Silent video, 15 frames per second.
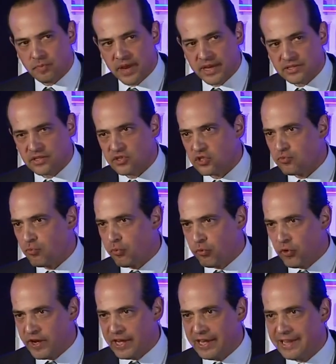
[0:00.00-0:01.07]
basis it's
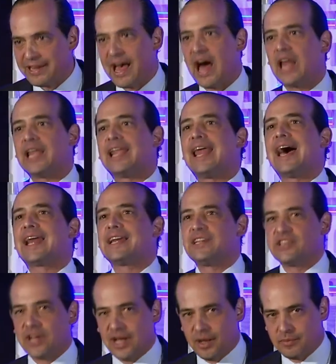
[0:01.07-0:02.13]
bringing in a lot of
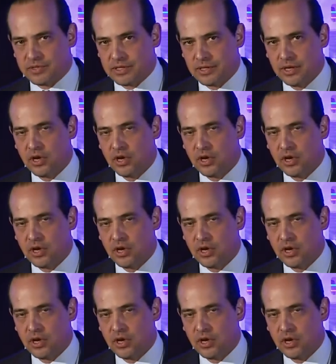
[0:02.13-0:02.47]
jobs.